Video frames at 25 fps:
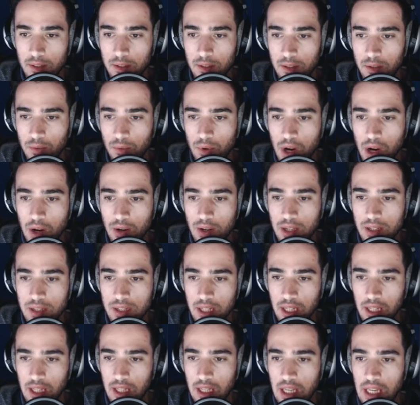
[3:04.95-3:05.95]
Where is
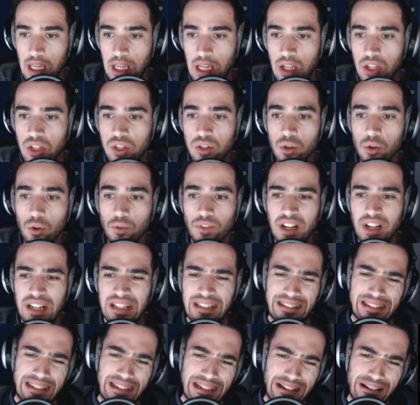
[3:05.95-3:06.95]
he? He is over
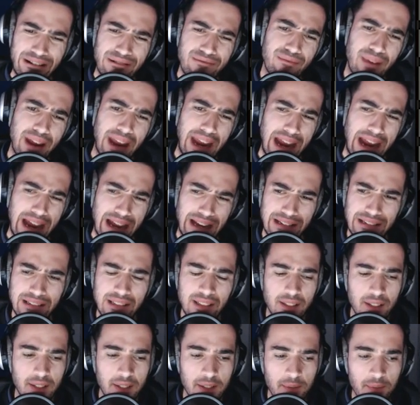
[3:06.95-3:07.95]
here,
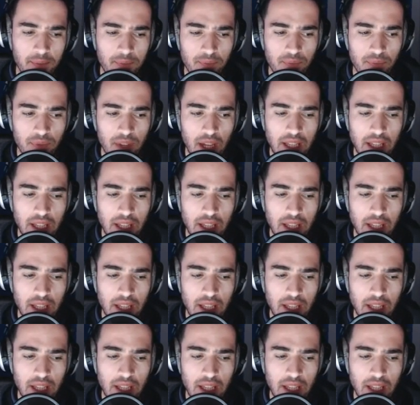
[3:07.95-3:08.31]
man!